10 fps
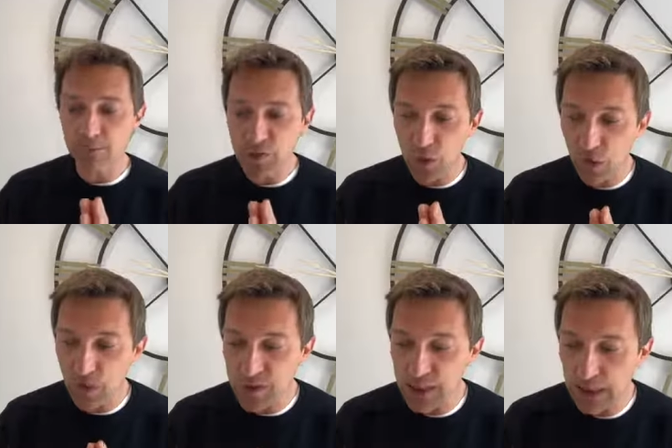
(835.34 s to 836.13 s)
So I
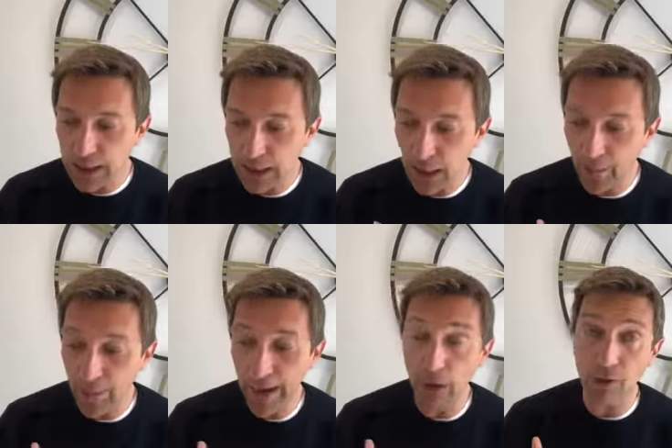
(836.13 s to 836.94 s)
was thinking
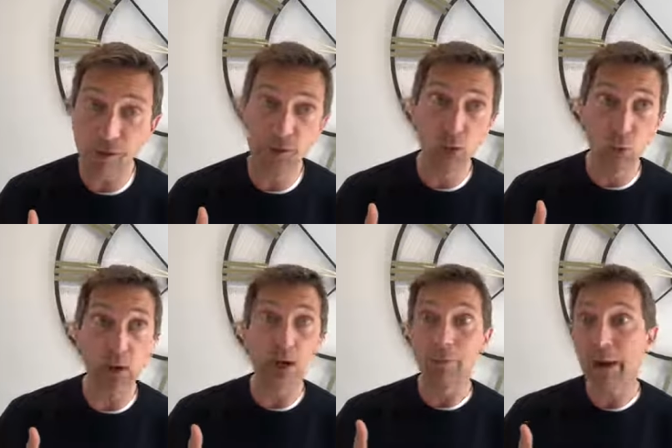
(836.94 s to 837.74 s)
about,
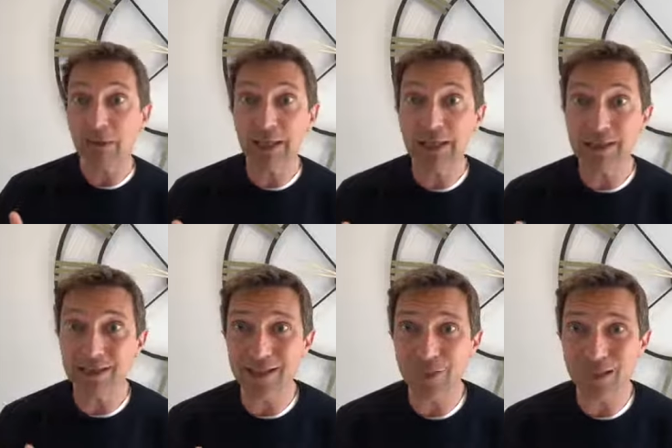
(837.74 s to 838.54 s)
Pericles
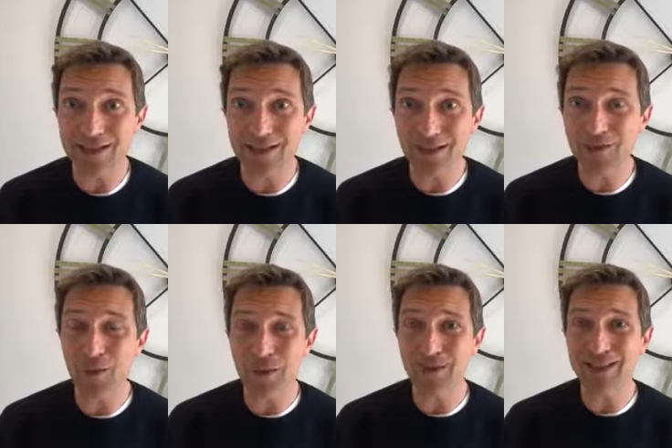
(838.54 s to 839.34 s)
and Aspasia. So
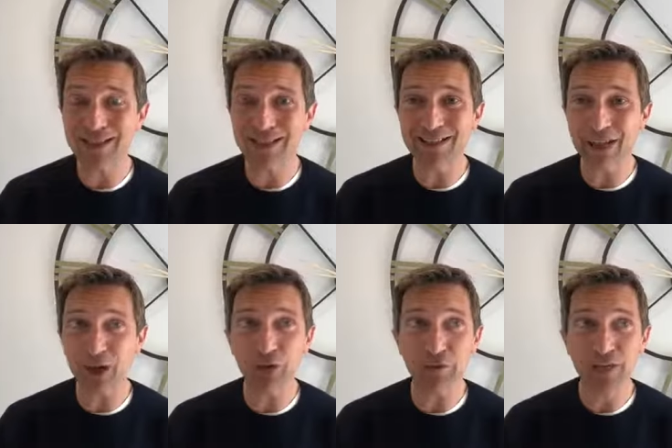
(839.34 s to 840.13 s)
Pericles and
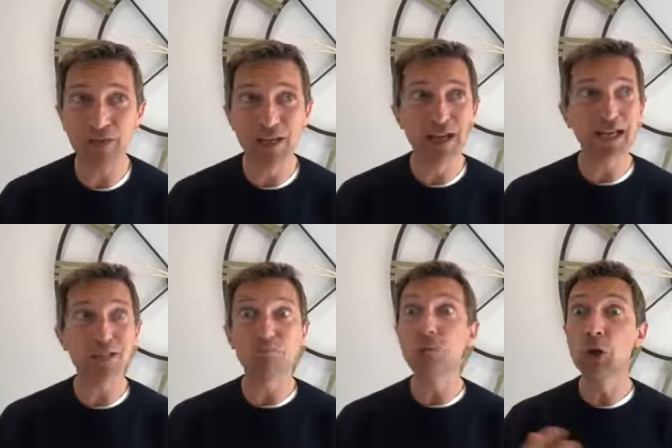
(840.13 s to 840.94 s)
kind of his
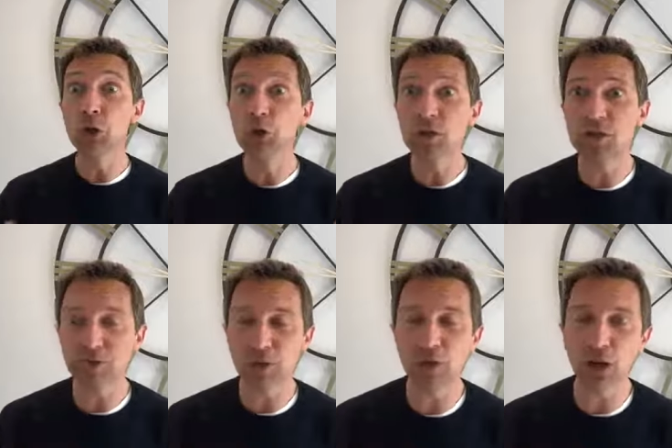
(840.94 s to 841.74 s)
muse,
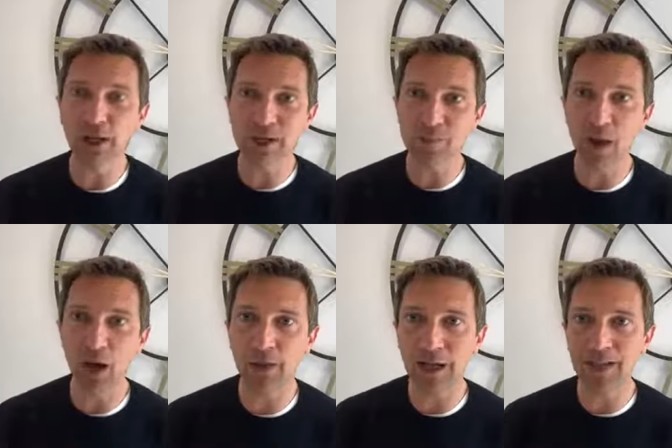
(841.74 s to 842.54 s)
if you like, his
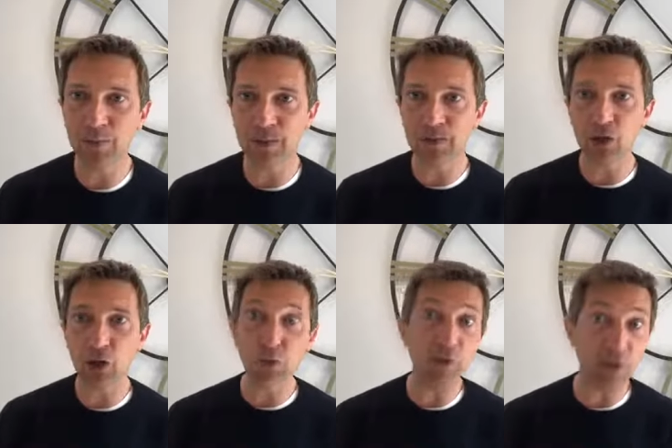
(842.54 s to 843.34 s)
partner Aspasia,
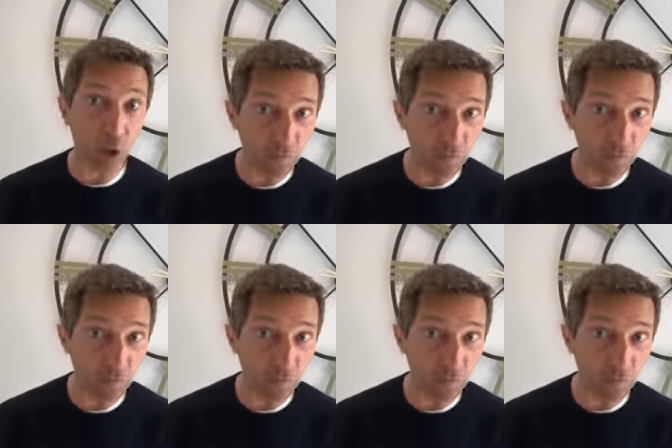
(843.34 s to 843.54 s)
who is